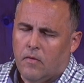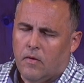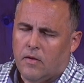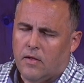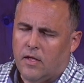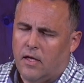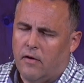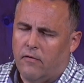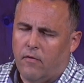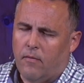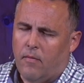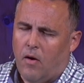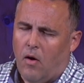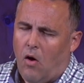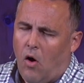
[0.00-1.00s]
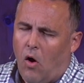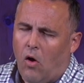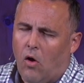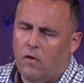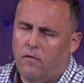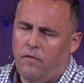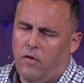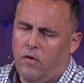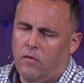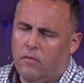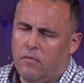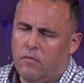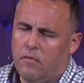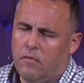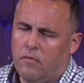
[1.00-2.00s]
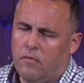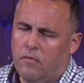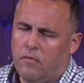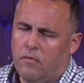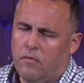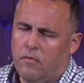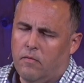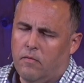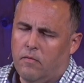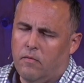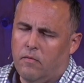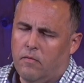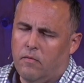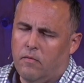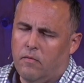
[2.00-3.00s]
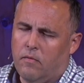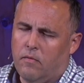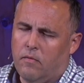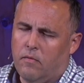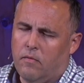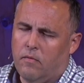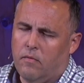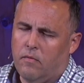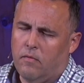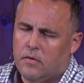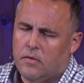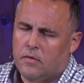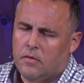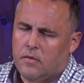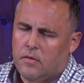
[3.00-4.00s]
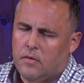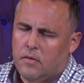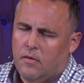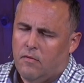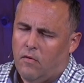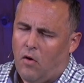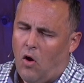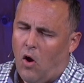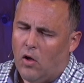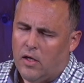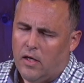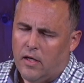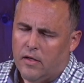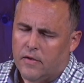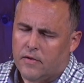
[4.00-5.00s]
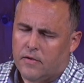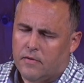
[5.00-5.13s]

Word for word: To give him all of you, all you are, for all he is.